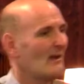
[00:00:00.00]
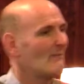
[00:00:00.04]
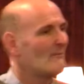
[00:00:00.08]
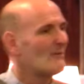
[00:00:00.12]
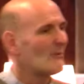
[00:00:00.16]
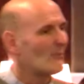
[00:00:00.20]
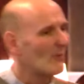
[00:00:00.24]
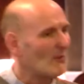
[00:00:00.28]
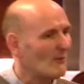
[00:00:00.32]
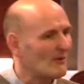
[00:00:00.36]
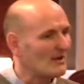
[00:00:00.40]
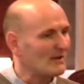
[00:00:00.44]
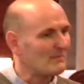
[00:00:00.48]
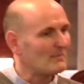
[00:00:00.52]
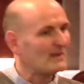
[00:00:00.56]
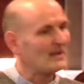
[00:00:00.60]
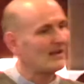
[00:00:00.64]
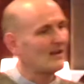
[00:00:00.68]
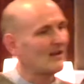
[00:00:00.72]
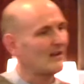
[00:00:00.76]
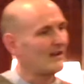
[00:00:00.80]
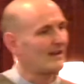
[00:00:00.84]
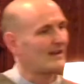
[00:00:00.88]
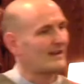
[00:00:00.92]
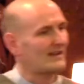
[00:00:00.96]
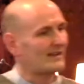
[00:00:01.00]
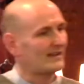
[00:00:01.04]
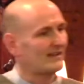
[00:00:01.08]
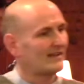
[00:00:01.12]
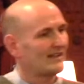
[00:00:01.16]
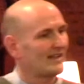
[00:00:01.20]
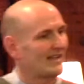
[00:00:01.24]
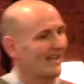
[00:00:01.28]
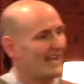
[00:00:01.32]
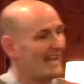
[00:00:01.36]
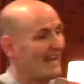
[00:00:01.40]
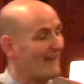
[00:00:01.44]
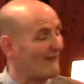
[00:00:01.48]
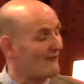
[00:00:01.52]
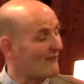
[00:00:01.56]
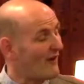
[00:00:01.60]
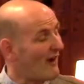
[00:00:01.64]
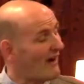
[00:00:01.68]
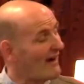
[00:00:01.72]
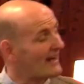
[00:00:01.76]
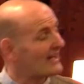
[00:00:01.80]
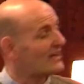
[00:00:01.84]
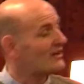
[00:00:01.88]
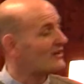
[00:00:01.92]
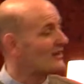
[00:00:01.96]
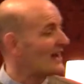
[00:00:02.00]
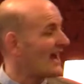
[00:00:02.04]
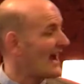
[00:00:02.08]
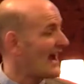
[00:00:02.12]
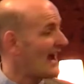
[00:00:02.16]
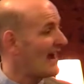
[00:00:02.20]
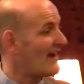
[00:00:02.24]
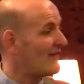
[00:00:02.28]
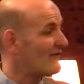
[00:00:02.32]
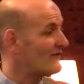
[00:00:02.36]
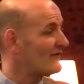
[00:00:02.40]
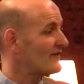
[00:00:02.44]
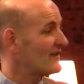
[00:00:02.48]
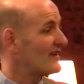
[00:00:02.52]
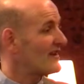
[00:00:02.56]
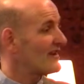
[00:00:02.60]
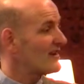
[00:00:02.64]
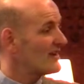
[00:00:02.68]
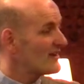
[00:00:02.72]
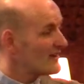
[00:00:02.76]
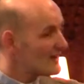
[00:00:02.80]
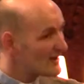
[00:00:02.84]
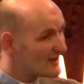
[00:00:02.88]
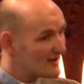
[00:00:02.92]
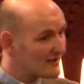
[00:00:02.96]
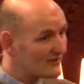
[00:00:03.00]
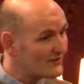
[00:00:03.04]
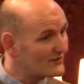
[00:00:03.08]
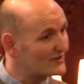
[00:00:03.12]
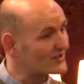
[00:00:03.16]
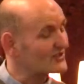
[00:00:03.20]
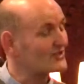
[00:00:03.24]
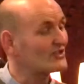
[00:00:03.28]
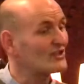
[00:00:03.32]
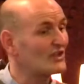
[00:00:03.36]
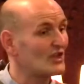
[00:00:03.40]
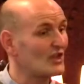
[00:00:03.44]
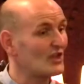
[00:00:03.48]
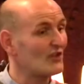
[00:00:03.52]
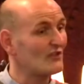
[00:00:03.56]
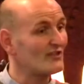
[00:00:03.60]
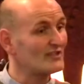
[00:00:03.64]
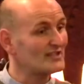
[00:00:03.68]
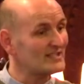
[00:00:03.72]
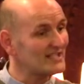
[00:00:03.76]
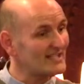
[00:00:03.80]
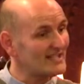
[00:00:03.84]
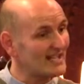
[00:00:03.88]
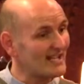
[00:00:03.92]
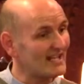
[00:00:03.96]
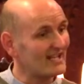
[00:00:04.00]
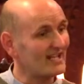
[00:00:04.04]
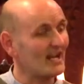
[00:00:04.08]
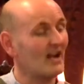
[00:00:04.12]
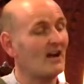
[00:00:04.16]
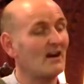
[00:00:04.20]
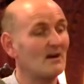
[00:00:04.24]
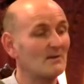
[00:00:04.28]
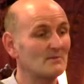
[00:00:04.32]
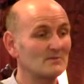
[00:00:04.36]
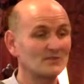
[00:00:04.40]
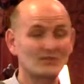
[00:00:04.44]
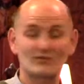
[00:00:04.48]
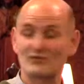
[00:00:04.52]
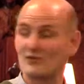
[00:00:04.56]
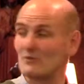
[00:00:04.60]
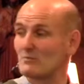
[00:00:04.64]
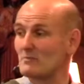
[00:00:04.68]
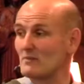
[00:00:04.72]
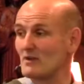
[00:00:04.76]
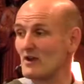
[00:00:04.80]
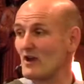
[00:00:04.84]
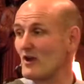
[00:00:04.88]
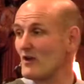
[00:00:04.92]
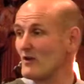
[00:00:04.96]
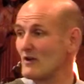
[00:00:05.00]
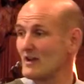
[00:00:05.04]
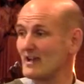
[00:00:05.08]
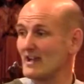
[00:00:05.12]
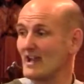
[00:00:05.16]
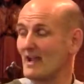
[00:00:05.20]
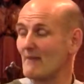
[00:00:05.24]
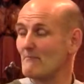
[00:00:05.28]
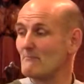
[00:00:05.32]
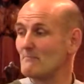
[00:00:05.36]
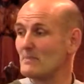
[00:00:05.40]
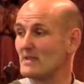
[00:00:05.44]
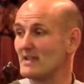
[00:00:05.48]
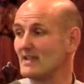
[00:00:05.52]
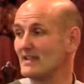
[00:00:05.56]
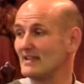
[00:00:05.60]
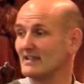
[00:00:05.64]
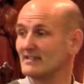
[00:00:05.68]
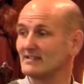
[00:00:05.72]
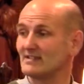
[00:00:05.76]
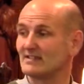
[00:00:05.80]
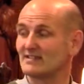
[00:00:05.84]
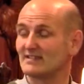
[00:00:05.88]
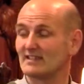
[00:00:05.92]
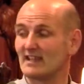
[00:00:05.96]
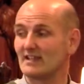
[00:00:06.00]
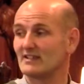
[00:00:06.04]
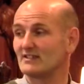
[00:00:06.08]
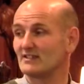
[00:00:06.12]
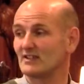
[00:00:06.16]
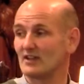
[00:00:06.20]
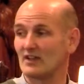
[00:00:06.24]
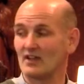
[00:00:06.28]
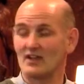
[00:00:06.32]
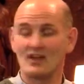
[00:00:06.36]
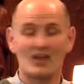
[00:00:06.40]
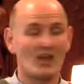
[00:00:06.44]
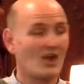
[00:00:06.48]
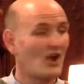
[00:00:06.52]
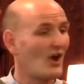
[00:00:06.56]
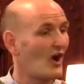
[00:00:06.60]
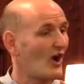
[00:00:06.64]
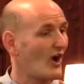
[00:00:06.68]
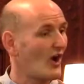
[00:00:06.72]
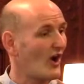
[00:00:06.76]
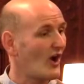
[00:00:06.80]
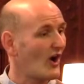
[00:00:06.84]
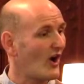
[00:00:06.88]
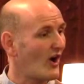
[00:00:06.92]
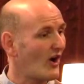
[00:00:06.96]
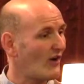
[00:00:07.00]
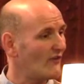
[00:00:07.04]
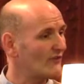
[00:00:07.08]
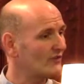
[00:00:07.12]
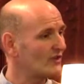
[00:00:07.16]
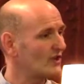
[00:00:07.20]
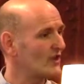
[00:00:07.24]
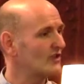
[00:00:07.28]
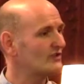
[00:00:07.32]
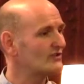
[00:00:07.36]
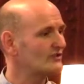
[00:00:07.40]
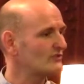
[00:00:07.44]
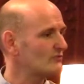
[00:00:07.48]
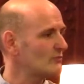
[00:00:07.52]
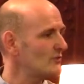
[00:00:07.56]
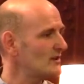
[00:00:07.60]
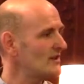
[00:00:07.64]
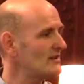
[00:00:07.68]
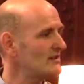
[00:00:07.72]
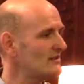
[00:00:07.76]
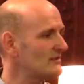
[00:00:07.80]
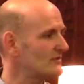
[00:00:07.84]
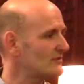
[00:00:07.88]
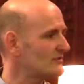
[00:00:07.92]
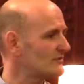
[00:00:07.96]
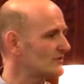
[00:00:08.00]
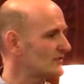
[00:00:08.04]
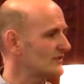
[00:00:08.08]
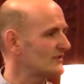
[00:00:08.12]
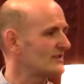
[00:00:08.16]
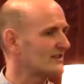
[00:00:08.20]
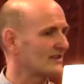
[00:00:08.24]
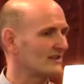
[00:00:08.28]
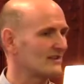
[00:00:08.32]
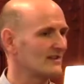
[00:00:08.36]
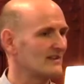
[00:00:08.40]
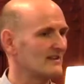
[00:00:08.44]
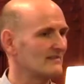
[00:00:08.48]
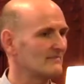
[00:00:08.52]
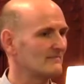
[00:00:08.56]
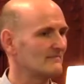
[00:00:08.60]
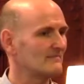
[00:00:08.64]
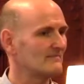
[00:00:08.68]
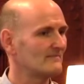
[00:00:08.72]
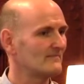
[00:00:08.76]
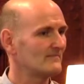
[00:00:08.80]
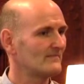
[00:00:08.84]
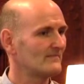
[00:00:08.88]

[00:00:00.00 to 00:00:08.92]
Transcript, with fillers: But what would it be like if I could have the security that comes from knowing and being in the center of God's will all the time?